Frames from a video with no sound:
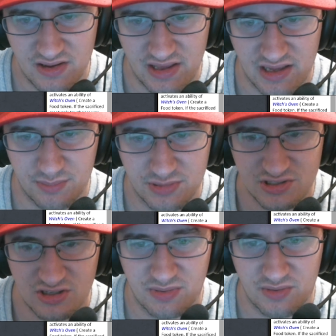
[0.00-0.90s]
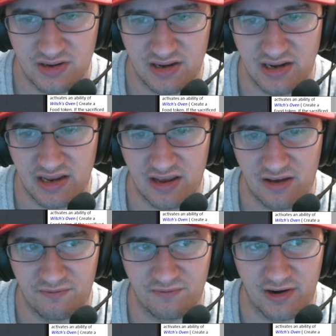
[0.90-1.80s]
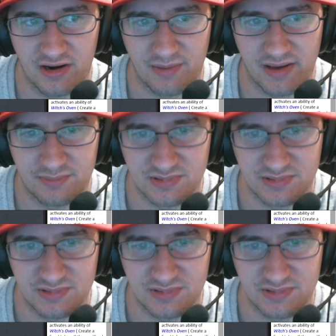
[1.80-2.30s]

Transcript: and it puts our opponent in a very bad